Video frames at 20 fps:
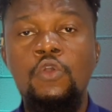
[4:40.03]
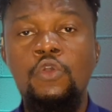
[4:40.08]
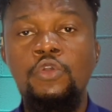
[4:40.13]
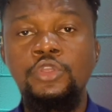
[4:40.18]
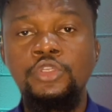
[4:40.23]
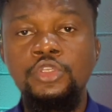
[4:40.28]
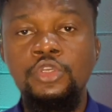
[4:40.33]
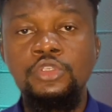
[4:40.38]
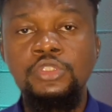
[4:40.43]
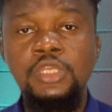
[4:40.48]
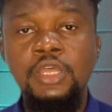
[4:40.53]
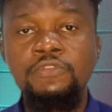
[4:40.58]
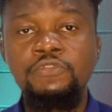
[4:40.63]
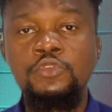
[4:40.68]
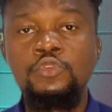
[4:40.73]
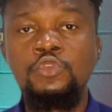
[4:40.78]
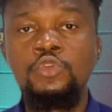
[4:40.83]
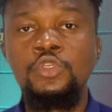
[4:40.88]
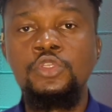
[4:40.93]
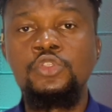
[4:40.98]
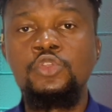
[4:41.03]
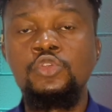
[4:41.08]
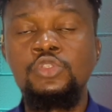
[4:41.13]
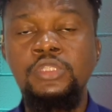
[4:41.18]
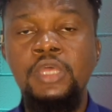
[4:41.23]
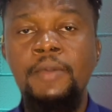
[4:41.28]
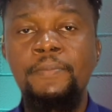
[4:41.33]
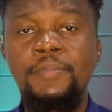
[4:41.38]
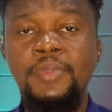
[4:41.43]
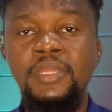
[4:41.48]
All you just have to do is to
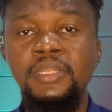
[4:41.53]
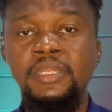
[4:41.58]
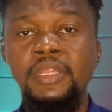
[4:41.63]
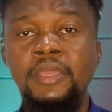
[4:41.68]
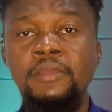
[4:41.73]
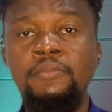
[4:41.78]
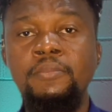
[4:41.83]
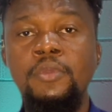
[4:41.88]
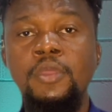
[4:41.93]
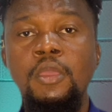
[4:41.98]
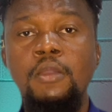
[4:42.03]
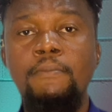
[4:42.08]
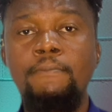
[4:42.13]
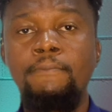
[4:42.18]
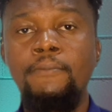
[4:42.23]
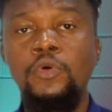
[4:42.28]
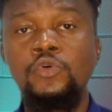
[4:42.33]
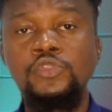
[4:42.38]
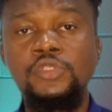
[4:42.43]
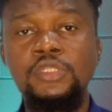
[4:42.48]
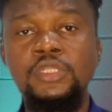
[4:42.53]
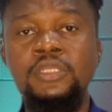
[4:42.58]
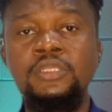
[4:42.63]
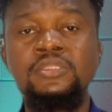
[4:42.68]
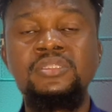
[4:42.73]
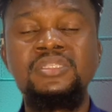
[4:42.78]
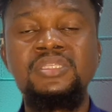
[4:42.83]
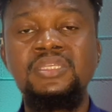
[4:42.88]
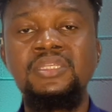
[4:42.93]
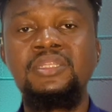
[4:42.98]
start paying them monthly,
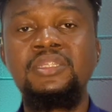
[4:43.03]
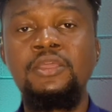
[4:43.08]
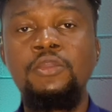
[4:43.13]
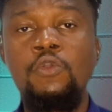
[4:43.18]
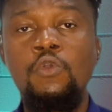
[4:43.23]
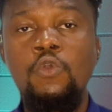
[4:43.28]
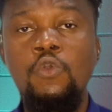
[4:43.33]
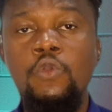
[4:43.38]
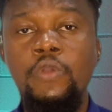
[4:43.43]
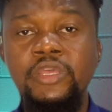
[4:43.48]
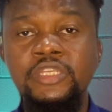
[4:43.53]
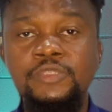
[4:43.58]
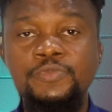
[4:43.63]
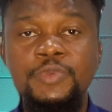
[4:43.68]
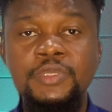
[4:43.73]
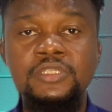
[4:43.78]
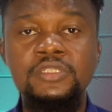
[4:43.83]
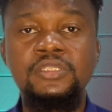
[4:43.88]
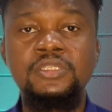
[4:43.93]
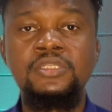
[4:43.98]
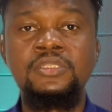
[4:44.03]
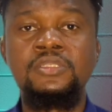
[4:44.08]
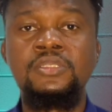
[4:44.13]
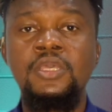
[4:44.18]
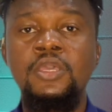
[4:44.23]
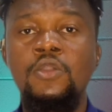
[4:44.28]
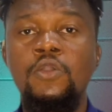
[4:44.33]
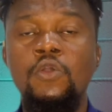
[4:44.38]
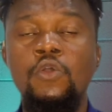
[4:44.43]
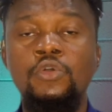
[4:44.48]
till the whole
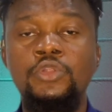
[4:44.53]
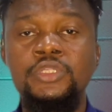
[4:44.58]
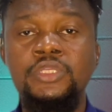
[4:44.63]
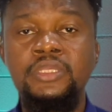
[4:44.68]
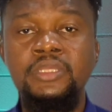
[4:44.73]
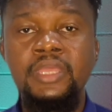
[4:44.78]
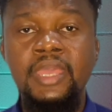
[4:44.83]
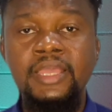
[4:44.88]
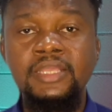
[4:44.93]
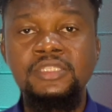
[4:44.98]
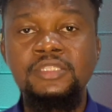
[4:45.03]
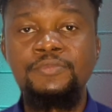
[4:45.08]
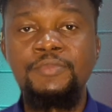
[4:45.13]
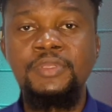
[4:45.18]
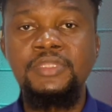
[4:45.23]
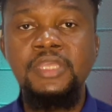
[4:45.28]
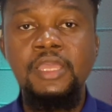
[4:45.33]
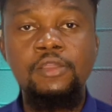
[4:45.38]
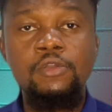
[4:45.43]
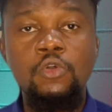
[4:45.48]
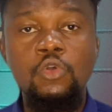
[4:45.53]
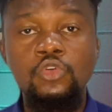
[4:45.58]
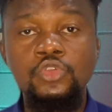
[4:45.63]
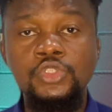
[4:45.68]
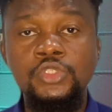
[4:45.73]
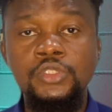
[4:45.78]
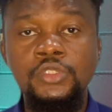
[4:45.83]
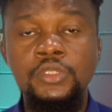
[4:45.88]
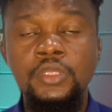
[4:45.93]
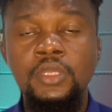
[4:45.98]
expenses or the estimated
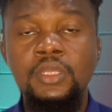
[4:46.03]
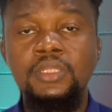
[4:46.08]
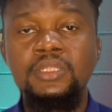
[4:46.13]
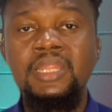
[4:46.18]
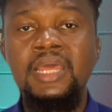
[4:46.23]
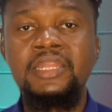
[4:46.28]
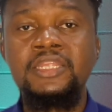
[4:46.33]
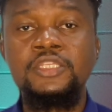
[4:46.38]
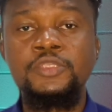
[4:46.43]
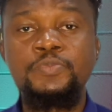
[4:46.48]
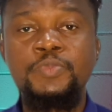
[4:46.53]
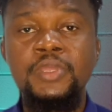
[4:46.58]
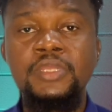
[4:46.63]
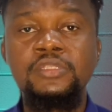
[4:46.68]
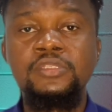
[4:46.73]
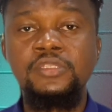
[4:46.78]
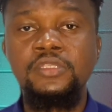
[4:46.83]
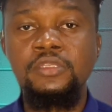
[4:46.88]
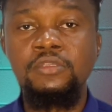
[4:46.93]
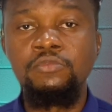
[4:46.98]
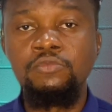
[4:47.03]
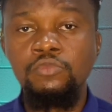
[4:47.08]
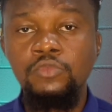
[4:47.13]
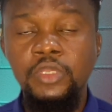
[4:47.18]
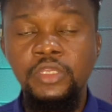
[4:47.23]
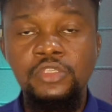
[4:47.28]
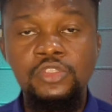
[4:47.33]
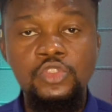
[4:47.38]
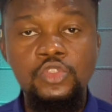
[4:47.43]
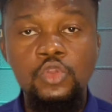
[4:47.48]
cost that is spent
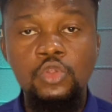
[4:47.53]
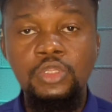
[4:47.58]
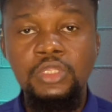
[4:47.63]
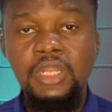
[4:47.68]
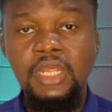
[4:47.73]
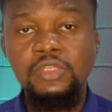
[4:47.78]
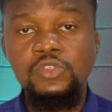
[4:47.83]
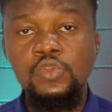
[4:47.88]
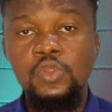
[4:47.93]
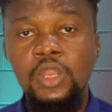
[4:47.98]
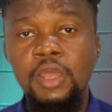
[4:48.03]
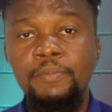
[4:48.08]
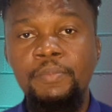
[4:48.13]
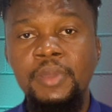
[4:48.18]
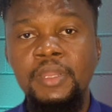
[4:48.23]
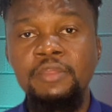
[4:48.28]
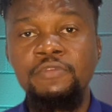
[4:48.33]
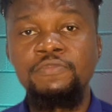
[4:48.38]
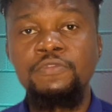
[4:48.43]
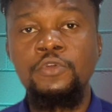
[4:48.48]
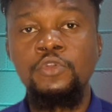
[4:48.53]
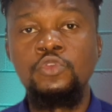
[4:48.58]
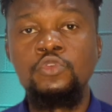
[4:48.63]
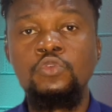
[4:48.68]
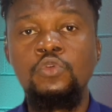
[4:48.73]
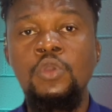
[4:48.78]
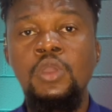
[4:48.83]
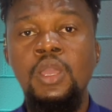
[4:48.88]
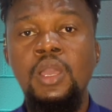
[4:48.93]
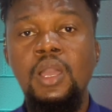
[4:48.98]
in installing that solar panel for
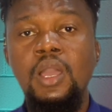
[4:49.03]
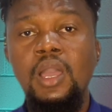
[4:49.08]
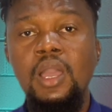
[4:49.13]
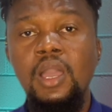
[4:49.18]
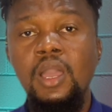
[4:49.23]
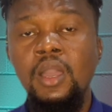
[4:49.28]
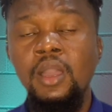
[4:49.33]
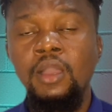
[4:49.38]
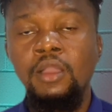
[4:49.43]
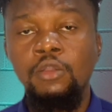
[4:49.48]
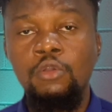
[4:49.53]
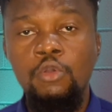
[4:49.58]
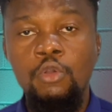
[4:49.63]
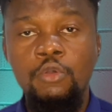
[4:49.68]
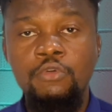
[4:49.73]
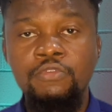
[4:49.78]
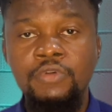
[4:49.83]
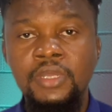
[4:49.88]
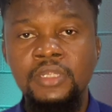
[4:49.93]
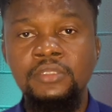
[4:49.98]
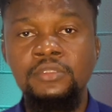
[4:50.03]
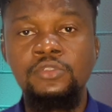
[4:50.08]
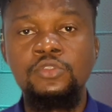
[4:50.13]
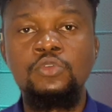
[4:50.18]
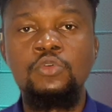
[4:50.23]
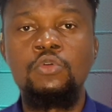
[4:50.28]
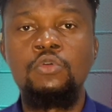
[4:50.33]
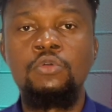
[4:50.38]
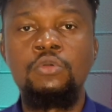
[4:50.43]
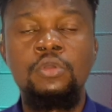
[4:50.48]
you are covered.
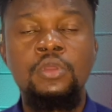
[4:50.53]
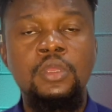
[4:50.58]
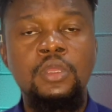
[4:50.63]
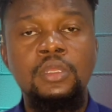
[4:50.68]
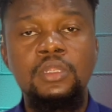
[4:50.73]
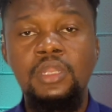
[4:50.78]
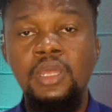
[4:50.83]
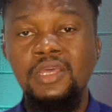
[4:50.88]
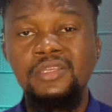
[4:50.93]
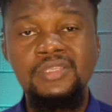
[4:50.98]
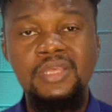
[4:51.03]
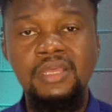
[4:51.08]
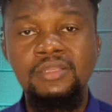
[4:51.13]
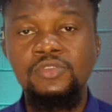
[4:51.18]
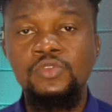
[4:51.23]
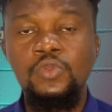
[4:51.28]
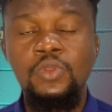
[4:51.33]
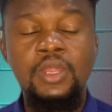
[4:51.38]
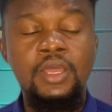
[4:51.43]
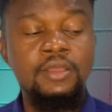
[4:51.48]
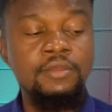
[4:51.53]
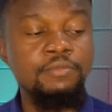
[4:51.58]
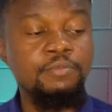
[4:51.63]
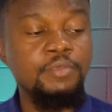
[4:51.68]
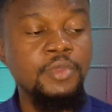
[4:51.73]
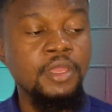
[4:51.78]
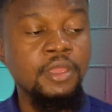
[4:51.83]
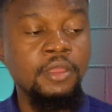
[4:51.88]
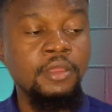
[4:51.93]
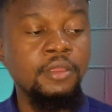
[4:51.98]
So that's how solar
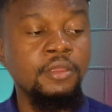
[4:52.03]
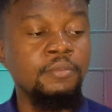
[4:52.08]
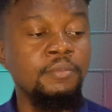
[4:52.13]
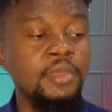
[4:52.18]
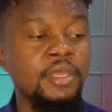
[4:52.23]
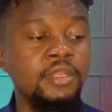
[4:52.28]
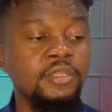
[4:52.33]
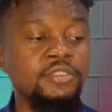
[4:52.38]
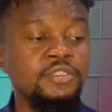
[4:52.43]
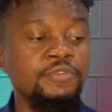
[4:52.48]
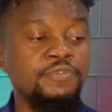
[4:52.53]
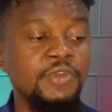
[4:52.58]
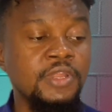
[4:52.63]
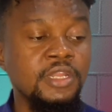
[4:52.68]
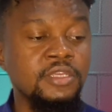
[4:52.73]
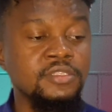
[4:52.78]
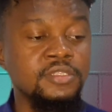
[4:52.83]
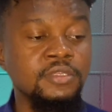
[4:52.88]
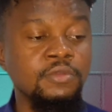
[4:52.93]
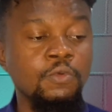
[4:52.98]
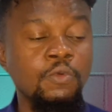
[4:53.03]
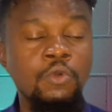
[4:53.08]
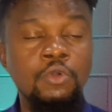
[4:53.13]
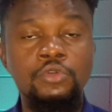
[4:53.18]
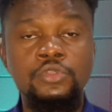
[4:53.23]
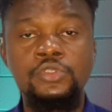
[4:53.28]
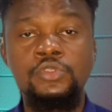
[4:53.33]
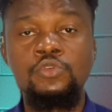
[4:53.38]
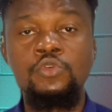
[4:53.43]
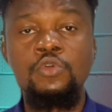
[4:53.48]
energy financing
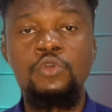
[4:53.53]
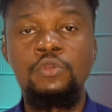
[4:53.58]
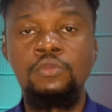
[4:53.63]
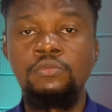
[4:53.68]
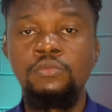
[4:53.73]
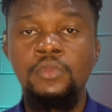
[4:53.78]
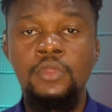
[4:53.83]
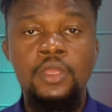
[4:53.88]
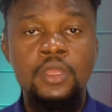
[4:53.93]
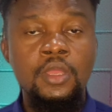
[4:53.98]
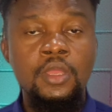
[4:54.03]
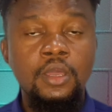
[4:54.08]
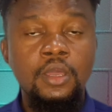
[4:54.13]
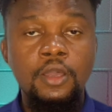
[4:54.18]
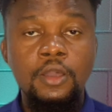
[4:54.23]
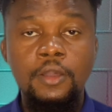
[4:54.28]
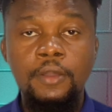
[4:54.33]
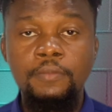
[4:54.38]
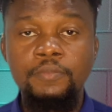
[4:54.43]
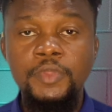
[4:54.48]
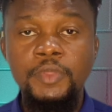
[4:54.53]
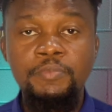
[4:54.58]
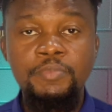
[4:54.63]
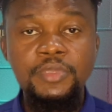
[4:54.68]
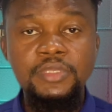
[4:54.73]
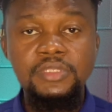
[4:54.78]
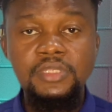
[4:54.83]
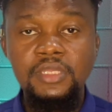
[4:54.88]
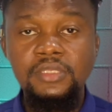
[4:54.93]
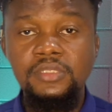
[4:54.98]
works. So The
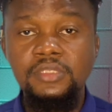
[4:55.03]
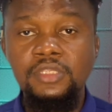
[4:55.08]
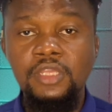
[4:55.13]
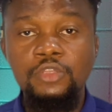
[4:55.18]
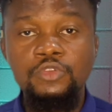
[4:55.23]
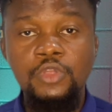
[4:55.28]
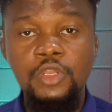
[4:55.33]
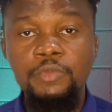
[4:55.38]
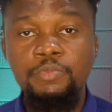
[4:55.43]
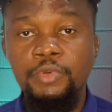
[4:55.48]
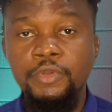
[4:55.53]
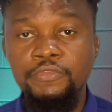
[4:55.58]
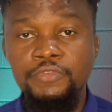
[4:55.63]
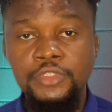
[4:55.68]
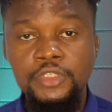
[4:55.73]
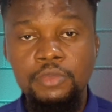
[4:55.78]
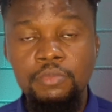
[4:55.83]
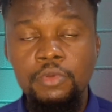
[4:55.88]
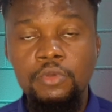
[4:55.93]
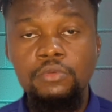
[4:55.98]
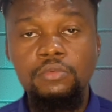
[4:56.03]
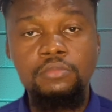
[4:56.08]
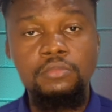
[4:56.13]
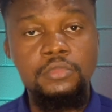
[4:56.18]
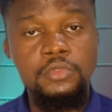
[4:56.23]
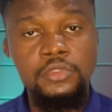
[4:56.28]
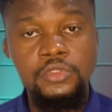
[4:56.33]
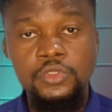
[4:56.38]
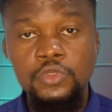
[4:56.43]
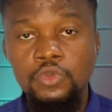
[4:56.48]
business is actually profitable,
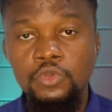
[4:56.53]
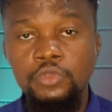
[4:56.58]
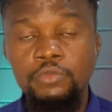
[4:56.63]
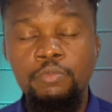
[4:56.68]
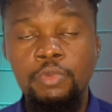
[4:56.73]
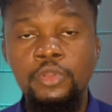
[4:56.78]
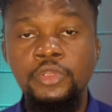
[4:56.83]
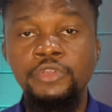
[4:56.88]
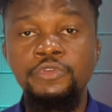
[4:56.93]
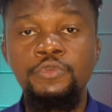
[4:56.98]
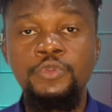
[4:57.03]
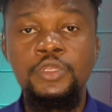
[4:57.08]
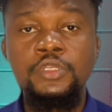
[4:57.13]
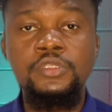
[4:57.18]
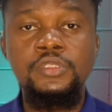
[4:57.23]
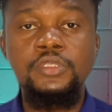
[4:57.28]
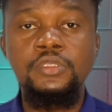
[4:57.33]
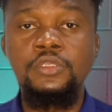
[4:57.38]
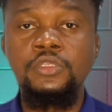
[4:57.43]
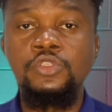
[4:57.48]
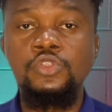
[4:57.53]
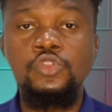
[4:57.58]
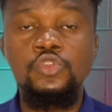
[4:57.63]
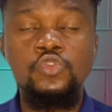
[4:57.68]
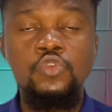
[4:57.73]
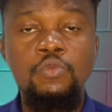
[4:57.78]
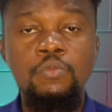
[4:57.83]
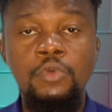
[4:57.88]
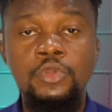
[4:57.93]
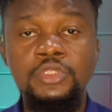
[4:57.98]
it's good, but the risk is
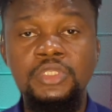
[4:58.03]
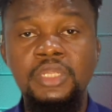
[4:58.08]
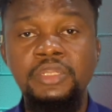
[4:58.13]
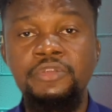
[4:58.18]
so much.